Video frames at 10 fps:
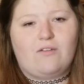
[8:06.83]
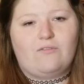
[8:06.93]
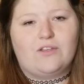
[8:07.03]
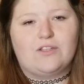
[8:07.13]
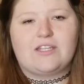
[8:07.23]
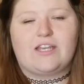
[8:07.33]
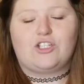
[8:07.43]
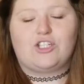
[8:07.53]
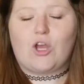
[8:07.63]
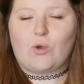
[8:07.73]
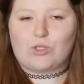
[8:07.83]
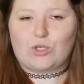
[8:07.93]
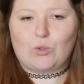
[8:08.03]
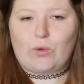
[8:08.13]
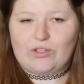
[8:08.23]
feels like she owes
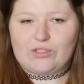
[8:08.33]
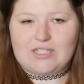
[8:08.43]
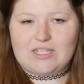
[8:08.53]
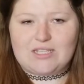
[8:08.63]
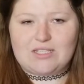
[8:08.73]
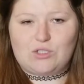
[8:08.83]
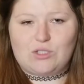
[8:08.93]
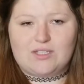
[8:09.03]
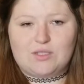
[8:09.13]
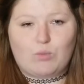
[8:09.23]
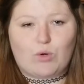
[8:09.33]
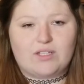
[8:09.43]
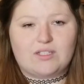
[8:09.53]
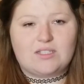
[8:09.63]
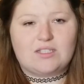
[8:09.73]
her loyalties to this
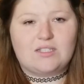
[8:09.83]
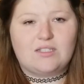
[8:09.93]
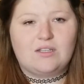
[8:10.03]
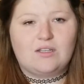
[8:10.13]
prince